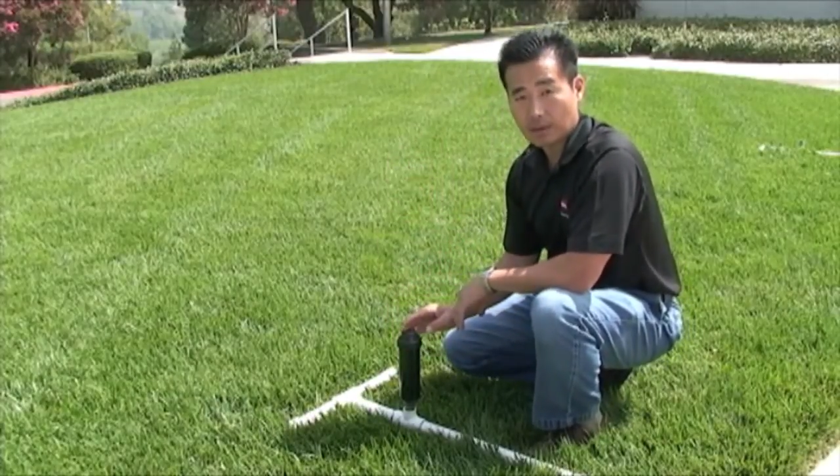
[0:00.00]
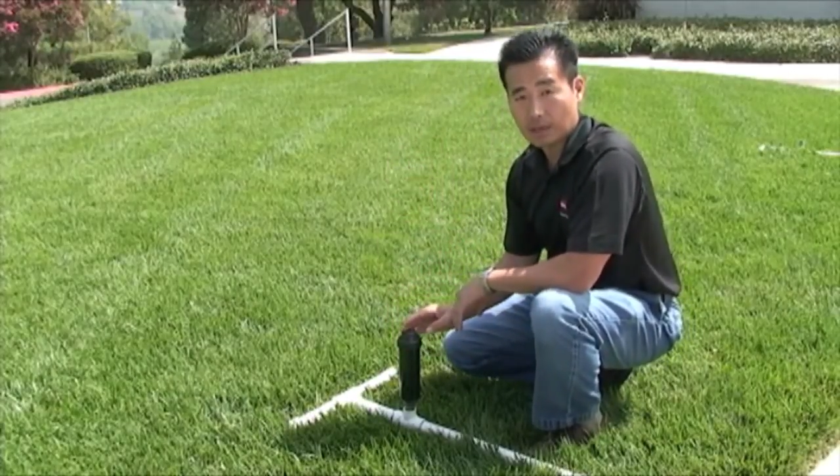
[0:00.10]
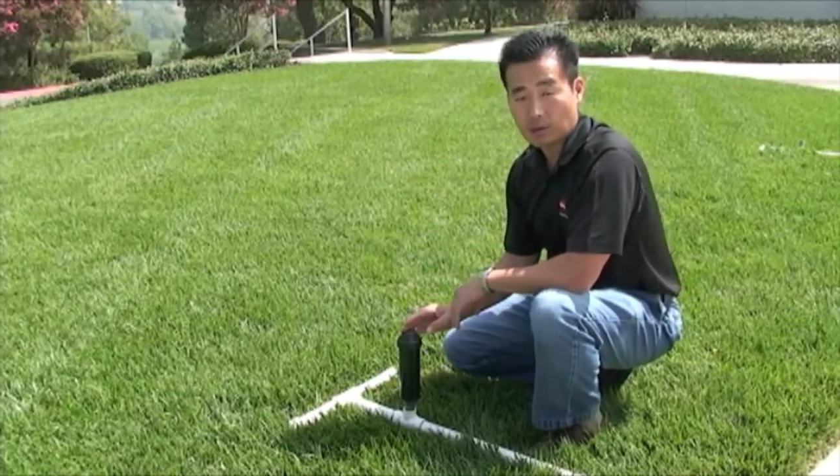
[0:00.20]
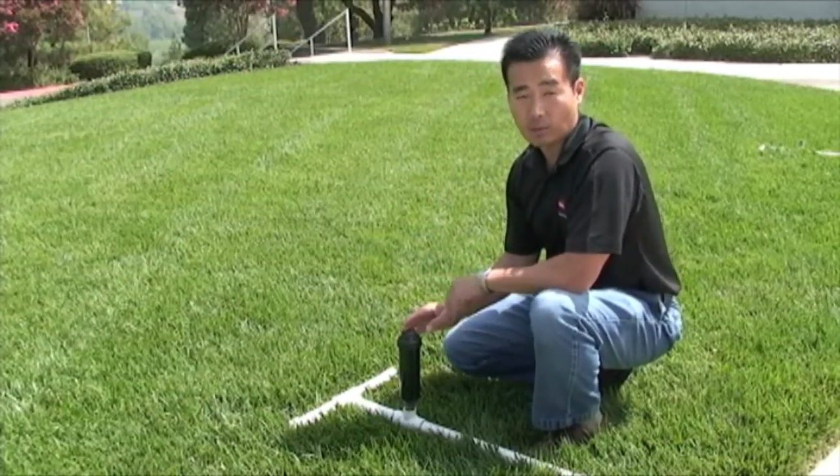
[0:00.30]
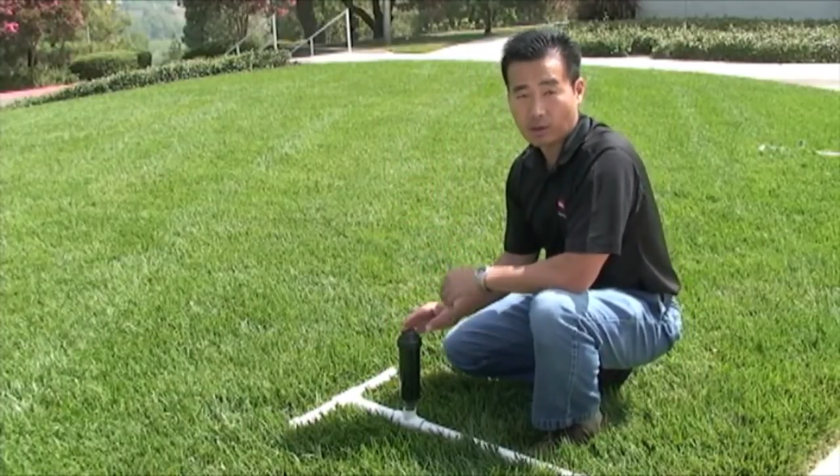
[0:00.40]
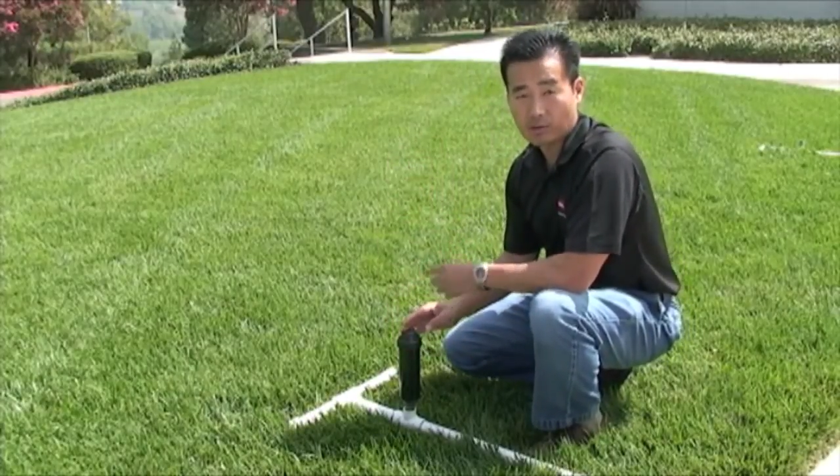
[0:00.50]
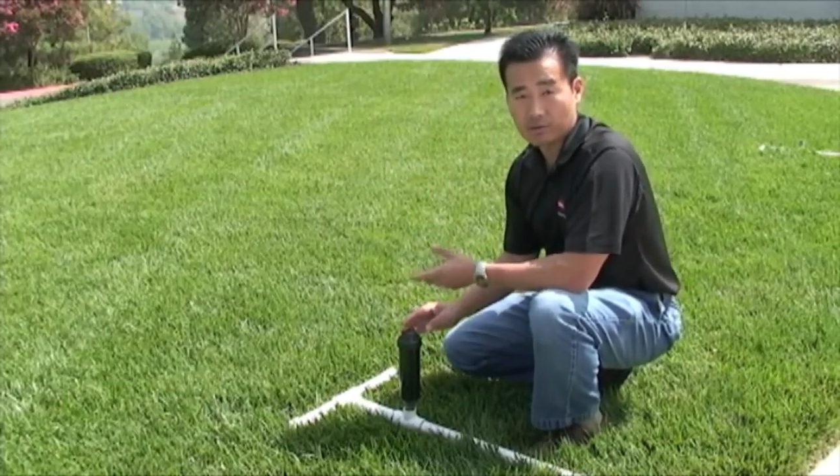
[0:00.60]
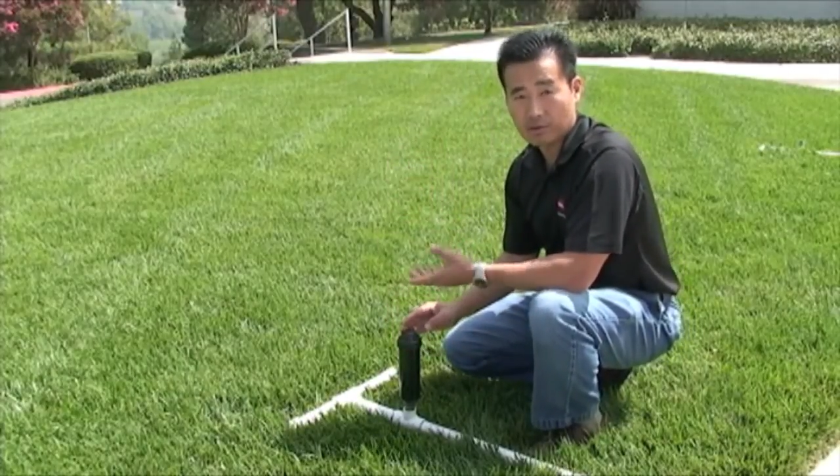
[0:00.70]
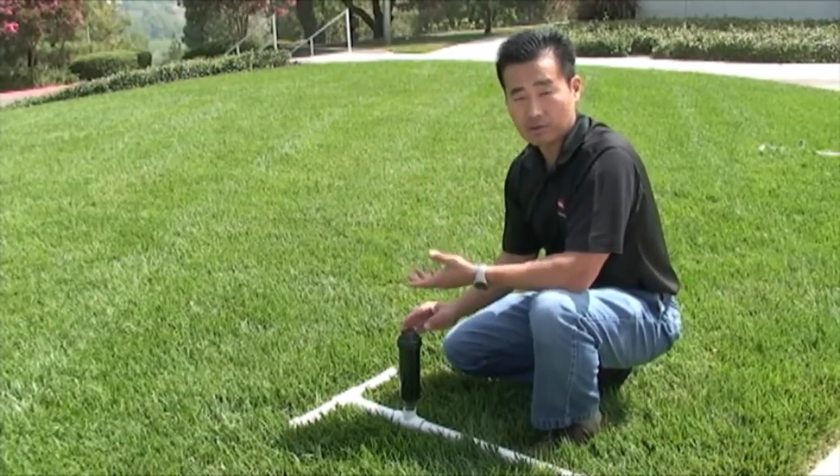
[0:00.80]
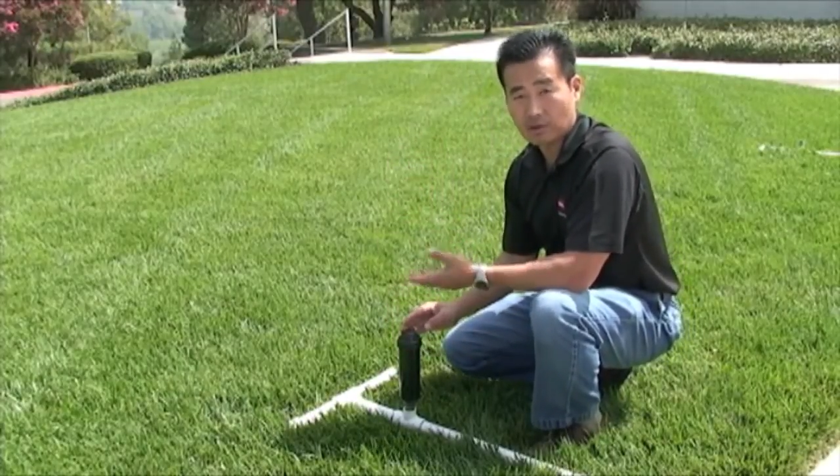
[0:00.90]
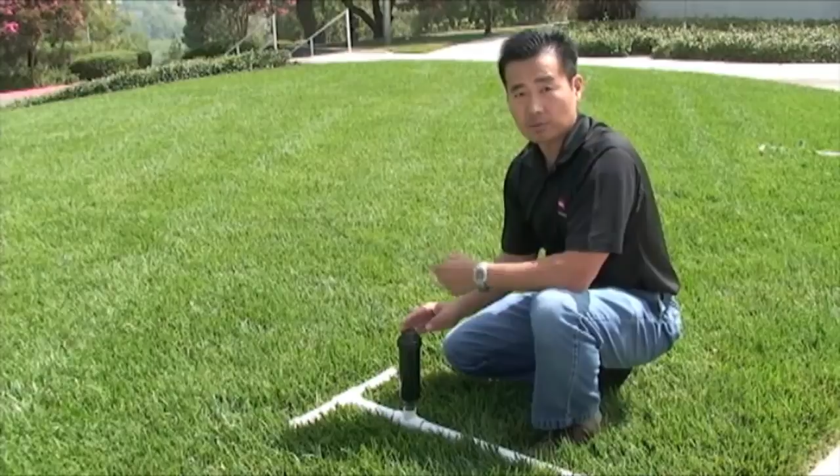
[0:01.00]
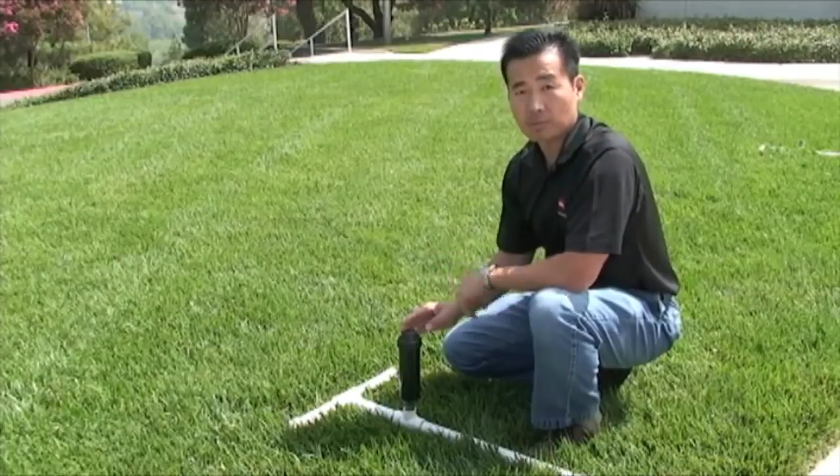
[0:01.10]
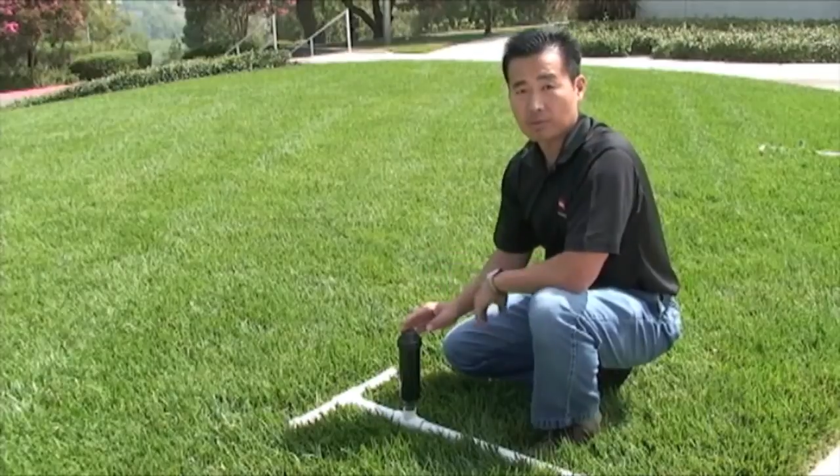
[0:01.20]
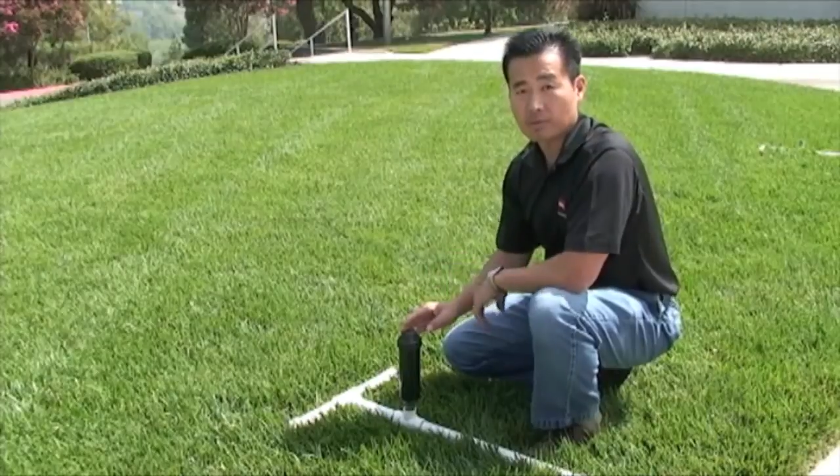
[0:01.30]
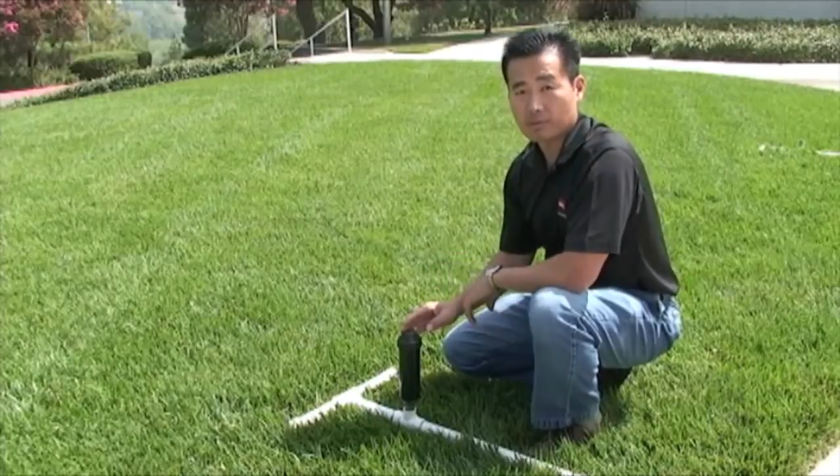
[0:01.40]
and I will cover the
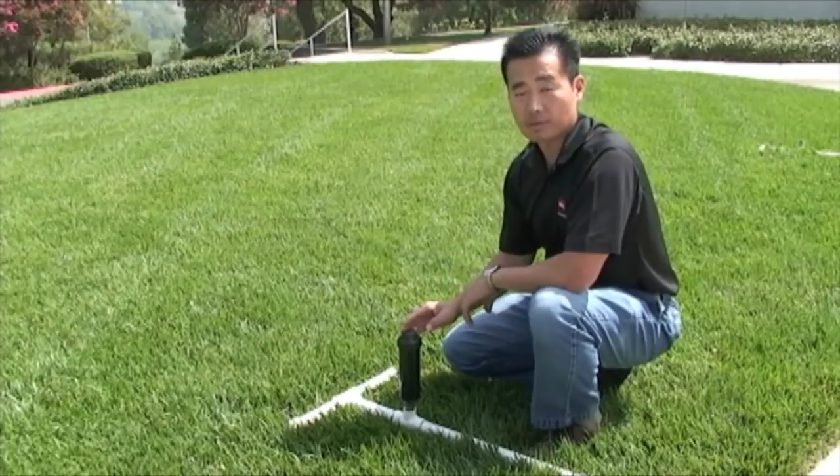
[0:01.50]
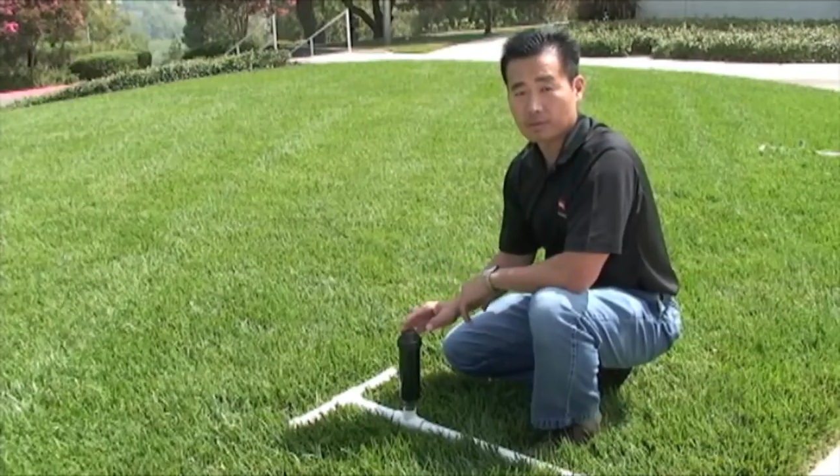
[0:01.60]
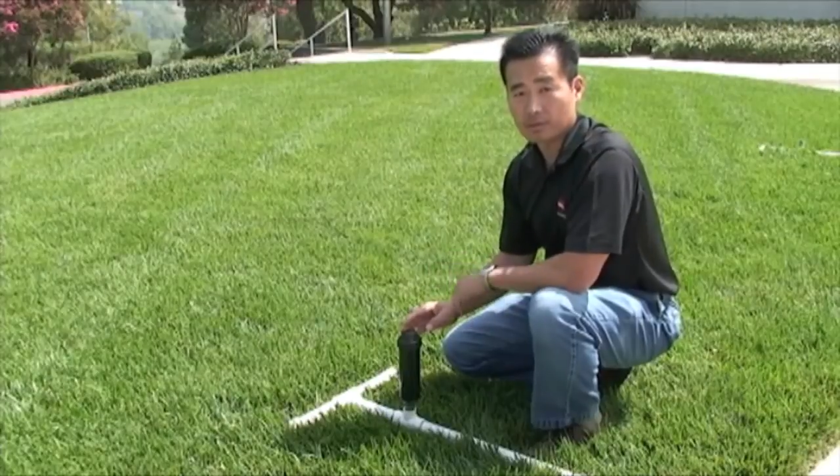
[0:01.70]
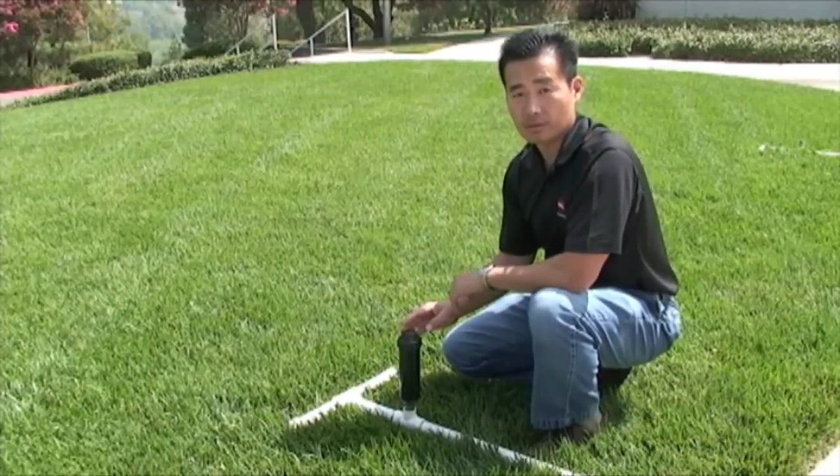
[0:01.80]
adjustment of the